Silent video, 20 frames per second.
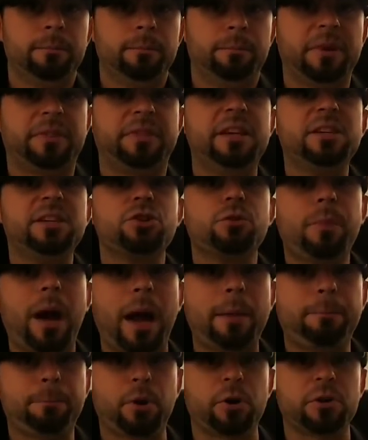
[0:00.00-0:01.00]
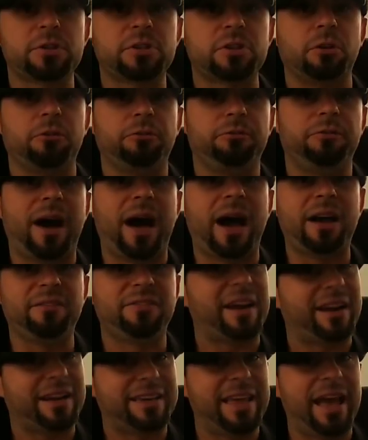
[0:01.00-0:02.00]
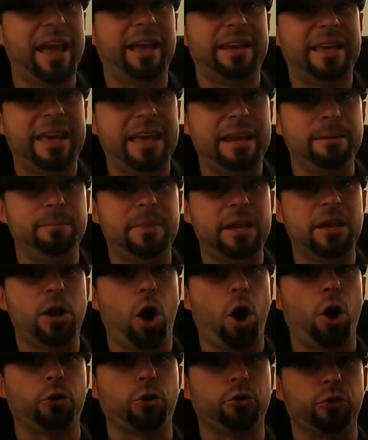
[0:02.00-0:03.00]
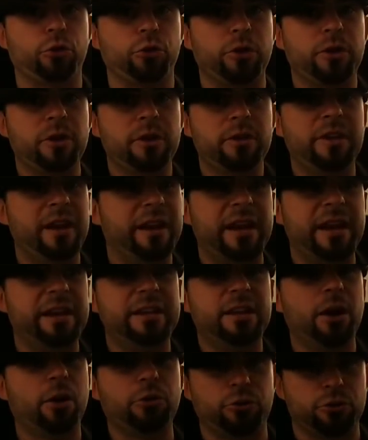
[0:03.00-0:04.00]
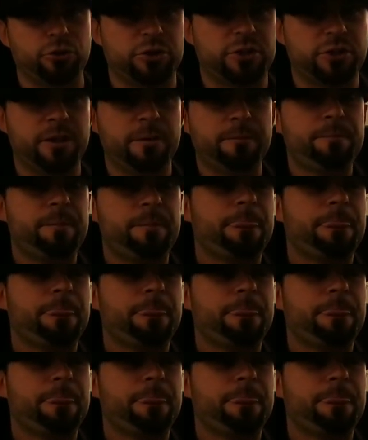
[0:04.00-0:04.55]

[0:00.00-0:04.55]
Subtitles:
But these are my personal five that, again, hit me harder than any others.